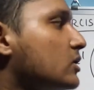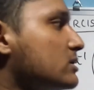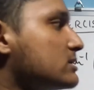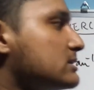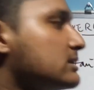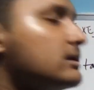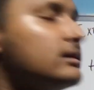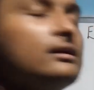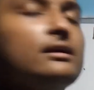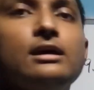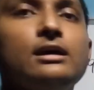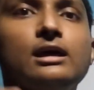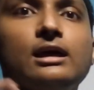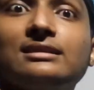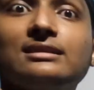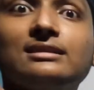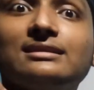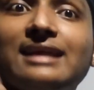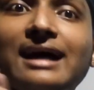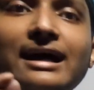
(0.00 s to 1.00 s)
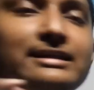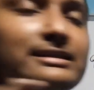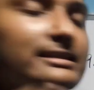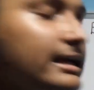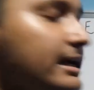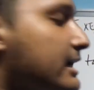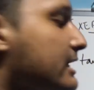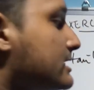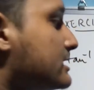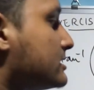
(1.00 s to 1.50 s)
because in
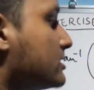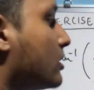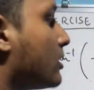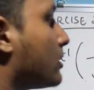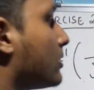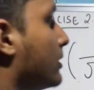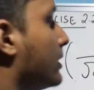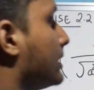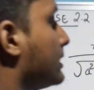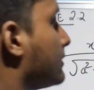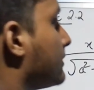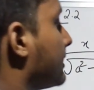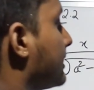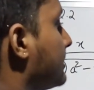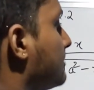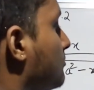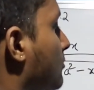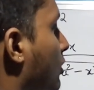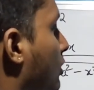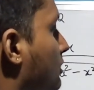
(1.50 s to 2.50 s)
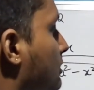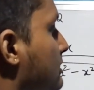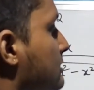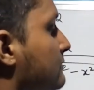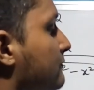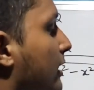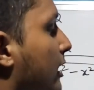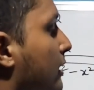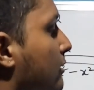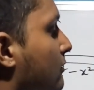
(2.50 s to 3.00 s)
that case you are going to get
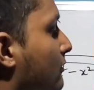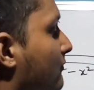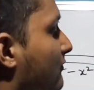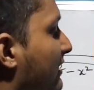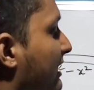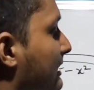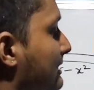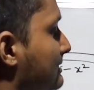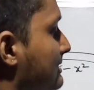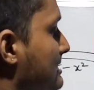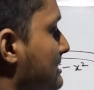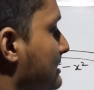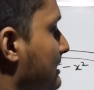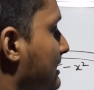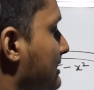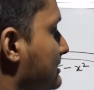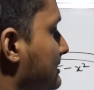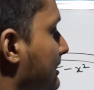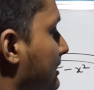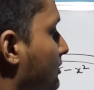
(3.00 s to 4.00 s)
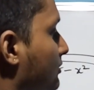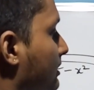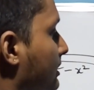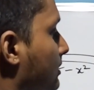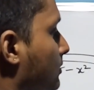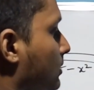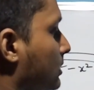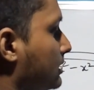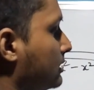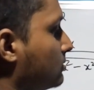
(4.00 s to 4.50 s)
modulus value of x is less
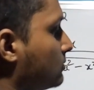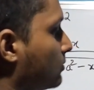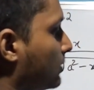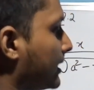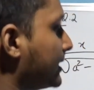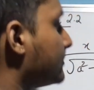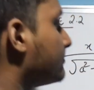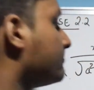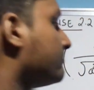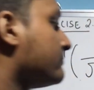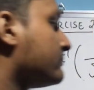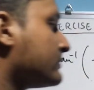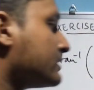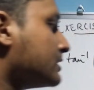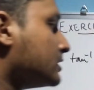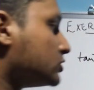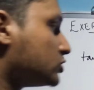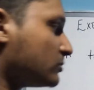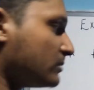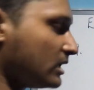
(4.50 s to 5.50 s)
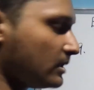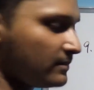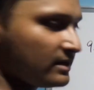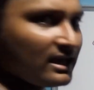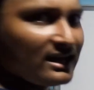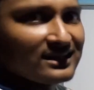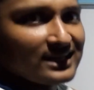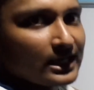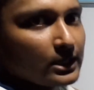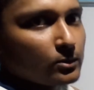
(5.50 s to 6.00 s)
than or equal to 1. So
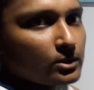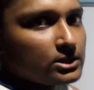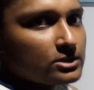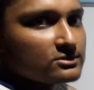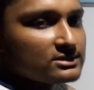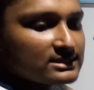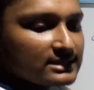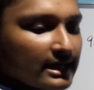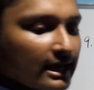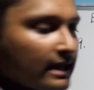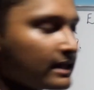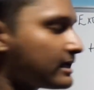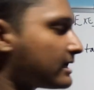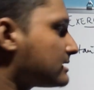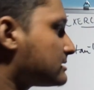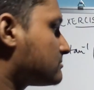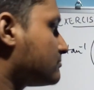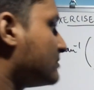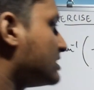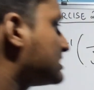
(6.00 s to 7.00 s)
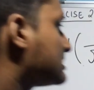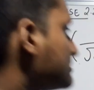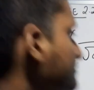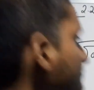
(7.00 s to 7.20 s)
maybe an equal to sign has